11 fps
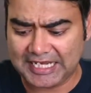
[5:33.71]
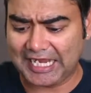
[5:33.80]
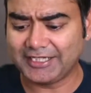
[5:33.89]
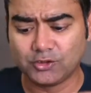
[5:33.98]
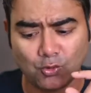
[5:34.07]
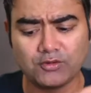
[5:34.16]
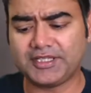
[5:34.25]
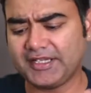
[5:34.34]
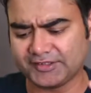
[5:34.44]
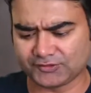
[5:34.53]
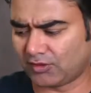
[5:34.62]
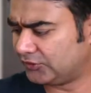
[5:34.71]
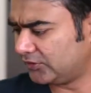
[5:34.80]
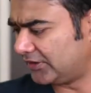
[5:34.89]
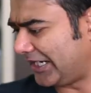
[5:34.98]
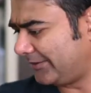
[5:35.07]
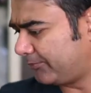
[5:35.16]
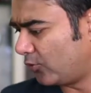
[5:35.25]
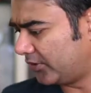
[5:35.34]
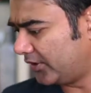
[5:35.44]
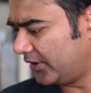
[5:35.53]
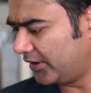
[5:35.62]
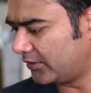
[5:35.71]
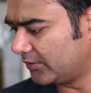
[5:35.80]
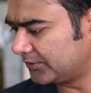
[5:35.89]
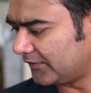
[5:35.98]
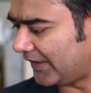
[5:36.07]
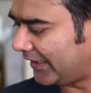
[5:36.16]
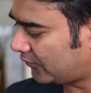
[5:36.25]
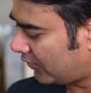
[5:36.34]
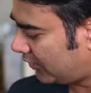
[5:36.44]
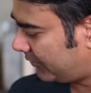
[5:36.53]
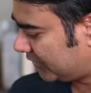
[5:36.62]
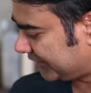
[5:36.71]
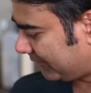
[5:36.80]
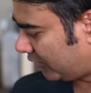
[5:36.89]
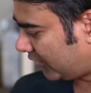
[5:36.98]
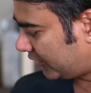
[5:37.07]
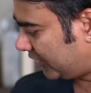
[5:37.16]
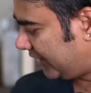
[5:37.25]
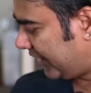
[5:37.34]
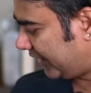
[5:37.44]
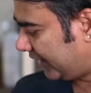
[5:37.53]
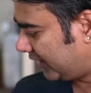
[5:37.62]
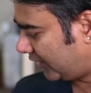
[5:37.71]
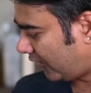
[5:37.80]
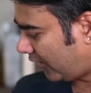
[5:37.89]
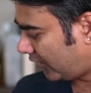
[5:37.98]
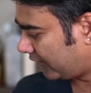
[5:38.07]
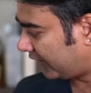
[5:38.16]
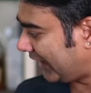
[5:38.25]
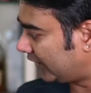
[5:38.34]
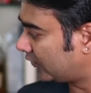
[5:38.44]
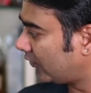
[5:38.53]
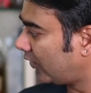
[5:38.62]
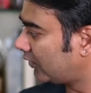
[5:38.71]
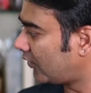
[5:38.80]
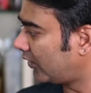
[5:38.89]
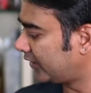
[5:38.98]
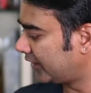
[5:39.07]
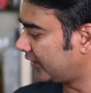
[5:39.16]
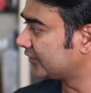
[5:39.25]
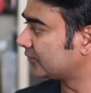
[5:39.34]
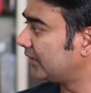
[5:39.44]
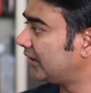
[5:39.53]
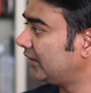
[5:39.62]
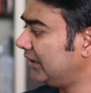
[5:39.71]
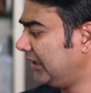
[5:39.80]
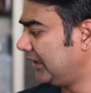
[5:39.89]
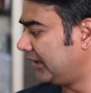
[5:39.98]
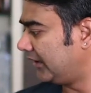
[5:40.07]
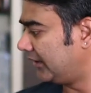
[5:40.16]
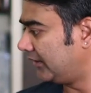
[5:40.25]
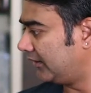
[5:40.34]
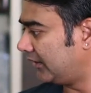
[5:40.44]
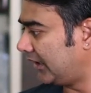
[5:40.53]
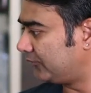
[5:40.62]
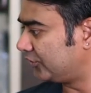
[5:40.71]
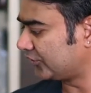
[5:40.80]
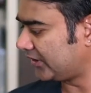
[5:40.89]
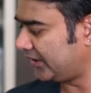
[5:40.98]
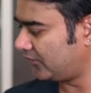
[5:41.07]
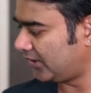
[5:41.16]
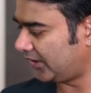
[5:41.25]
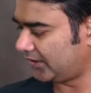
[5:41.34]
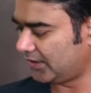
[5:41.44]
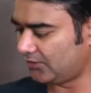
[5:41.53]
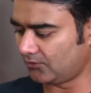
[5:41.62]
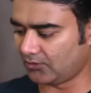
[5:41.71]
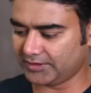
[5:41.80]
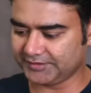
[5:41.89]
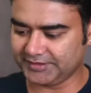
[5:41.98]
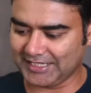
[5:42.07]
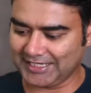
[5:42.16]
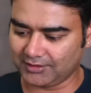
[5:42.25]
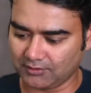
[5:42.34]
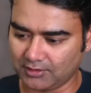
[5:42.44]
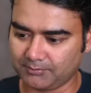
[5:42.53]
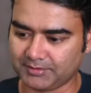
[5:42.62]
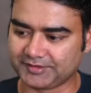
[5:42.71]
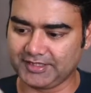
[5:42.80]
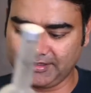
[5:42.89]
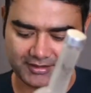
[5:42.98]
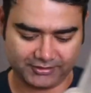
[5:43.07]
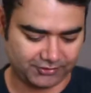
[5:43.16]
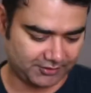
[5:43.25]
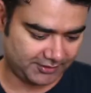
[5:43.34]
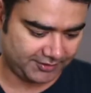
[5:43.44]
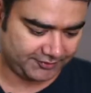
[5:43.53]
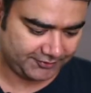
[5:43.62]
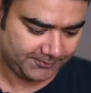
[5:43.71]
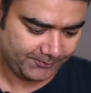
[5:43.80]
I don't think it's also that potent in terms of alcohol, because I'm not really getting a lot of alcohol content as well. I'm just trying to hunt down what is the alcohol percentage in this.